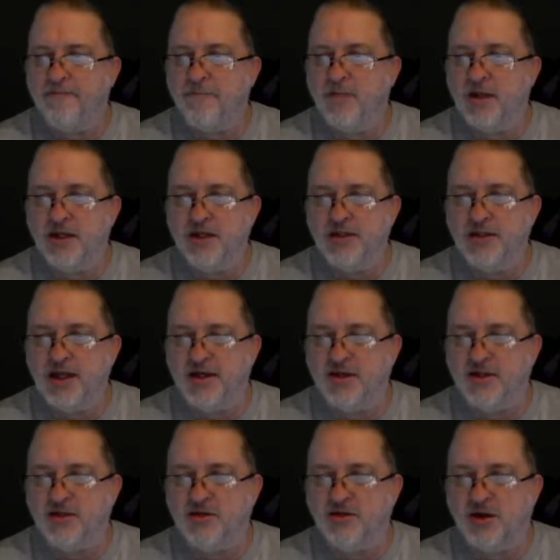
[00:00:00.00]
It does
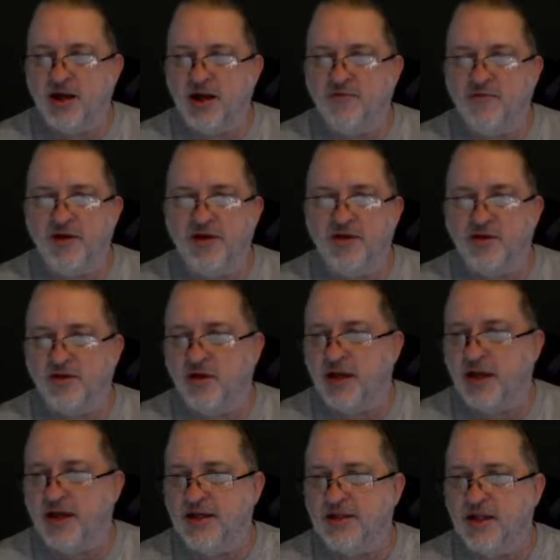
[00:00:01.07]
have traffic, so it
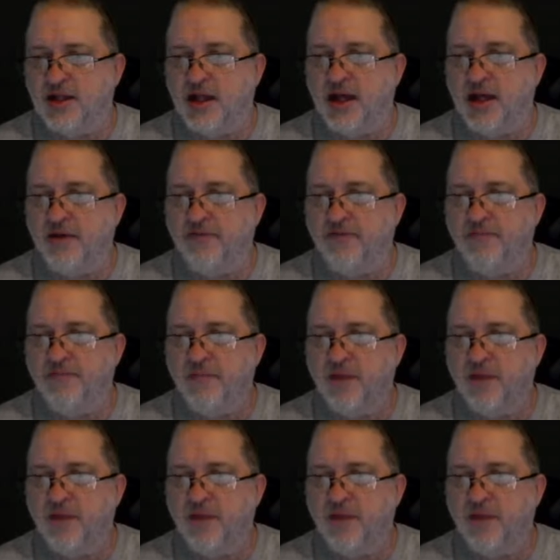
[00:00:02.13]
has life.